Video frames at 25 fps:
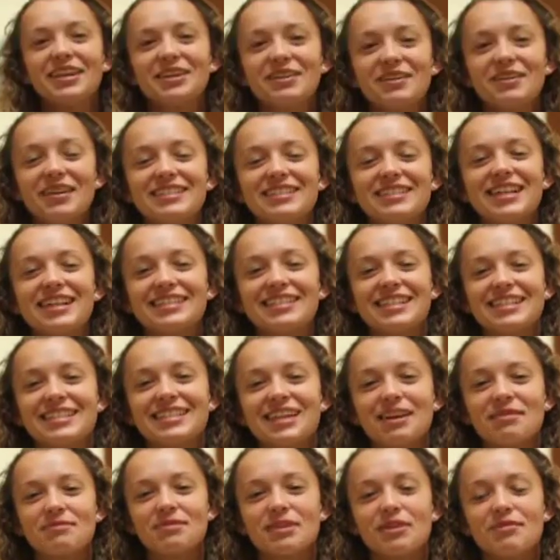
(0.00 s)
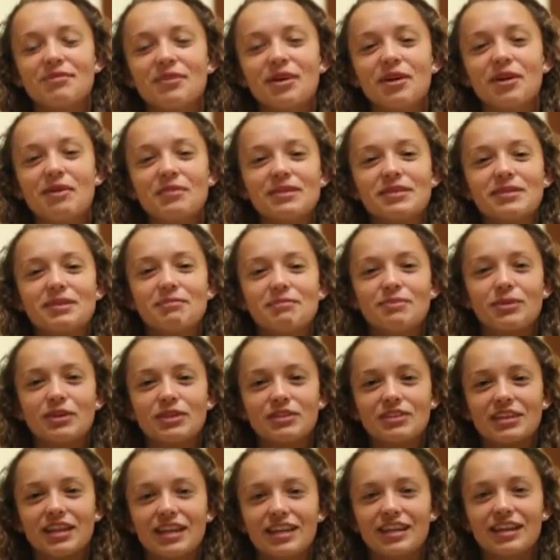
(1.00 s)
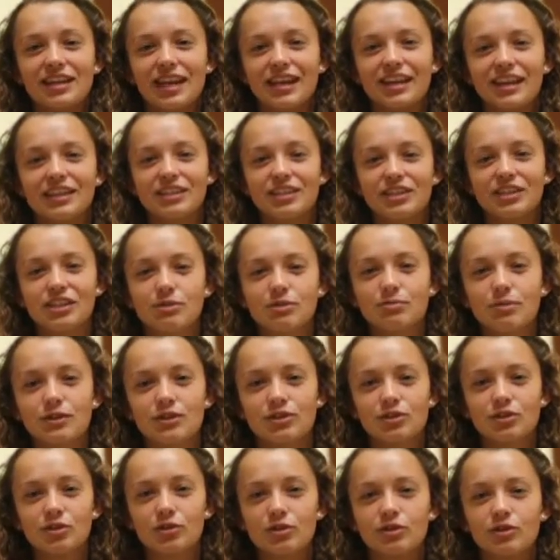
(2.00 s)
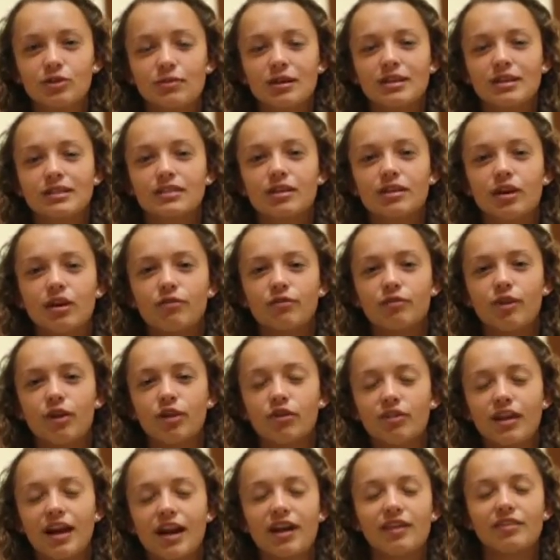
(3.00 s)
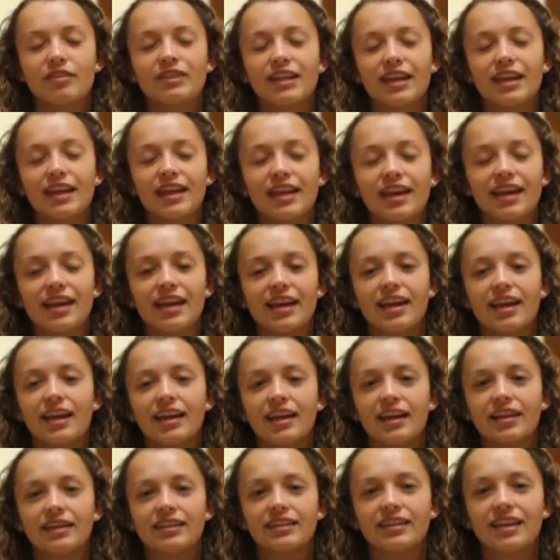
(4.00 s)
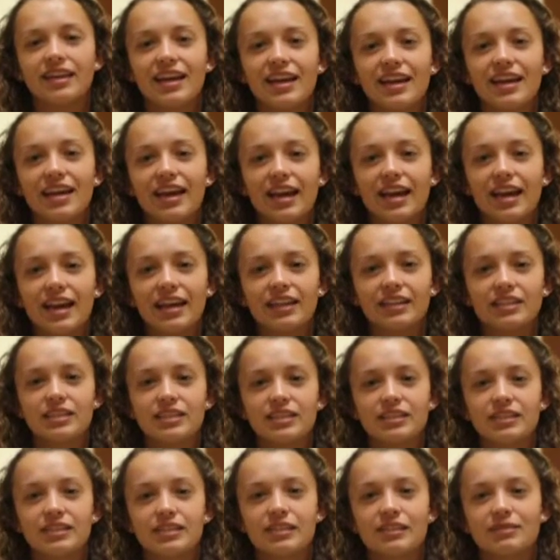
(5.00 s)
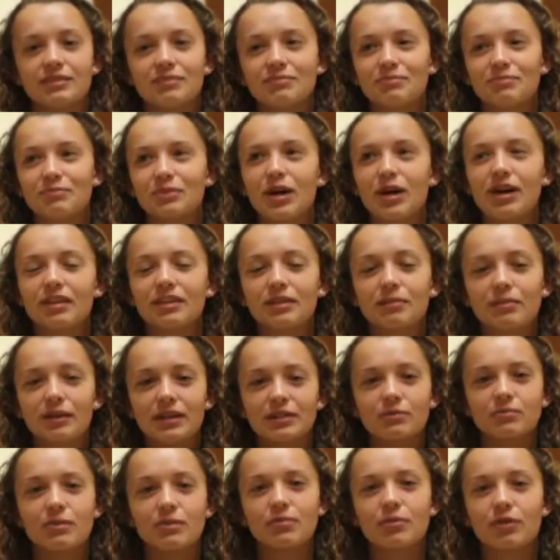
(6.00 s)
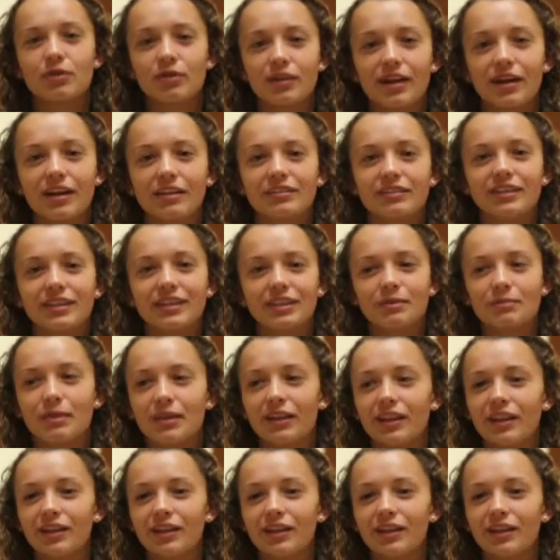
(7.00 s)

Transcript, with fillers: UHS has helped me develop as a person and to just be true to myself all around and it's brought the best people around into my